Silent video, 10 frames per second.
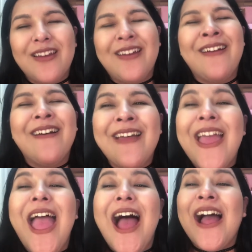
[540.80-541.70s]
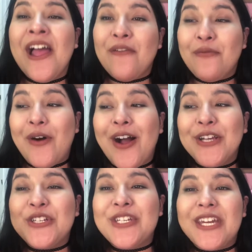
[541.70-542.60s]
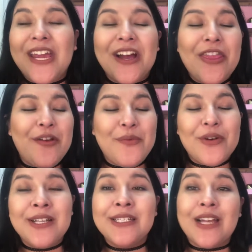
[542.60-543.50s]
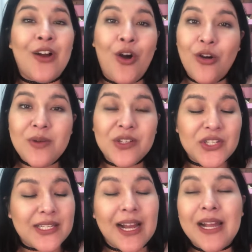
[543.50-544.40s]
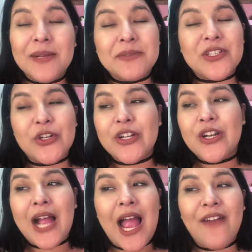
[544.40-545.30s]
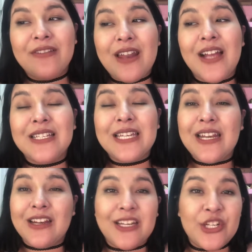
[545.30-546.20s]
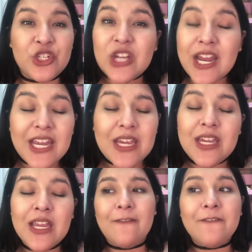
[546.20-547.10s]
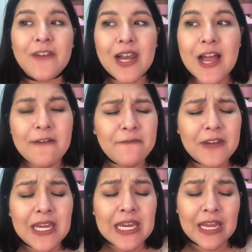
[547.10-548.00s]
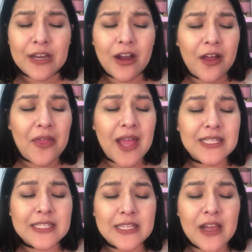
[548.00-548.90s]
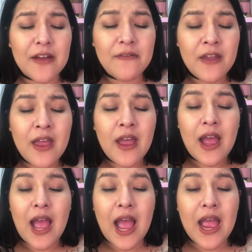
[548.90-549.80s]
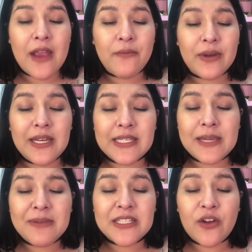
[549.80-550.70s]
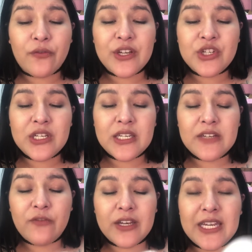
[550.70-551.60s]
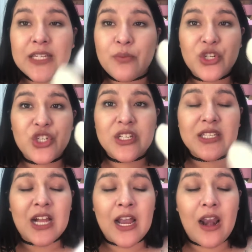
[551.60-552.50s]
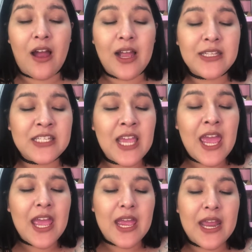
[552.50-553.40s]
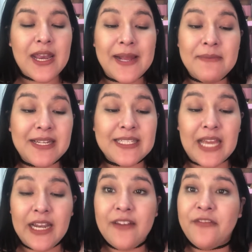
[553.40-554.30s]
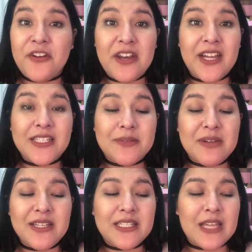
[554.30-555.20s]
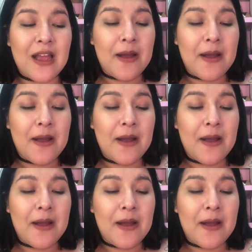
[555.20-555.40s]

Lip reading: I have washed the other ones a whole of times. I have not seen any shedding, fluffy and all that stuff. I really see myself reaching for these brushes a lot, and I'm excited for next month's